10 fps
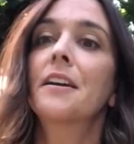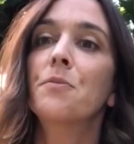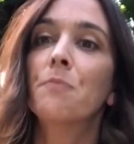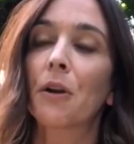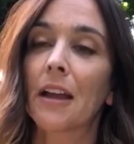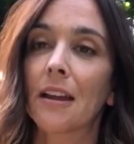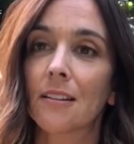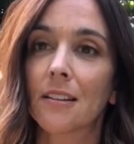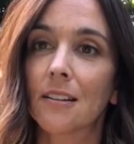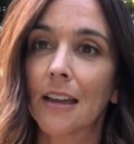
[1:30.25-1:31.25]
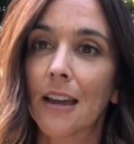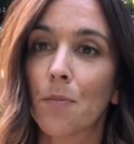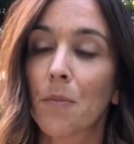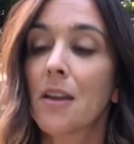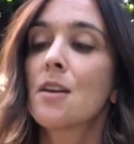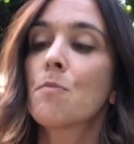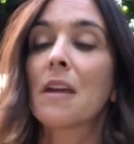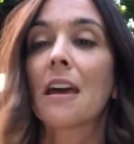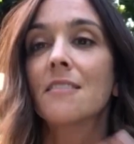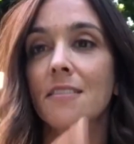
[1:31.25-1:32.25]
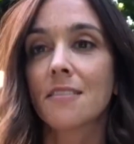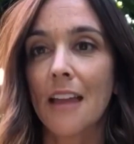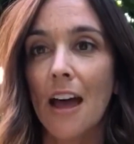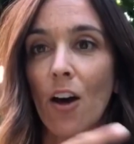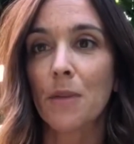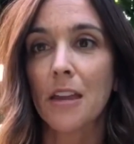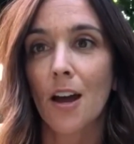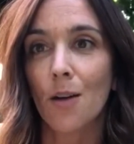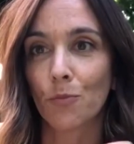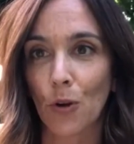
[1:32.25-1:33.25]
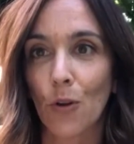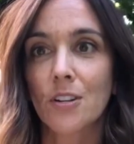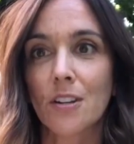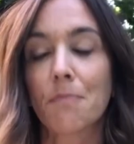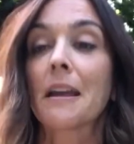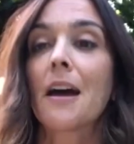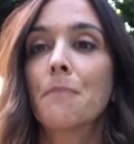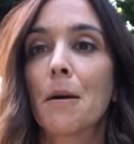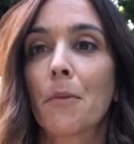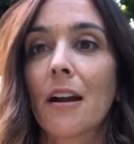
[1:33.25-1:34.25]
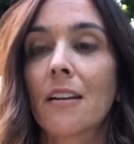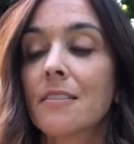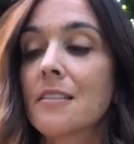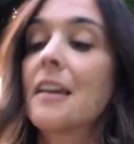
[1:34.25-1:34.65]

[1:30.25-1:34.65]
Mary Had a Little Lamb, because it's now become rote, it's become memorized.